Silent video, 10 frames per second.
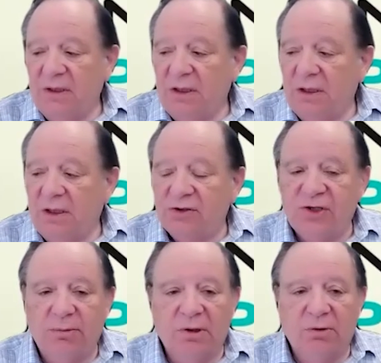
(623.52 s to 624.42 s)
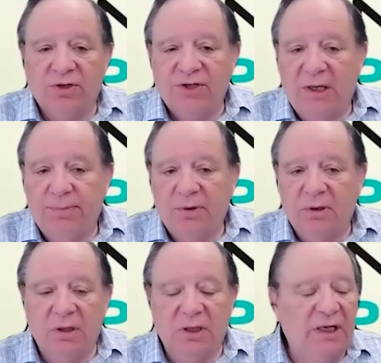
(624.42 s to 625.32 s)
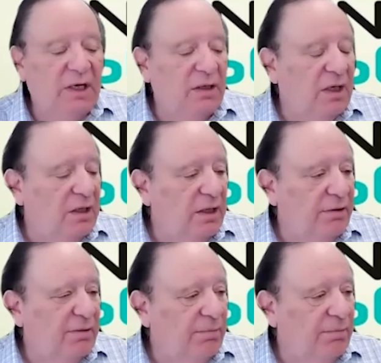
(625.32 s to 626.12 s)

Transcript: A similar example, and I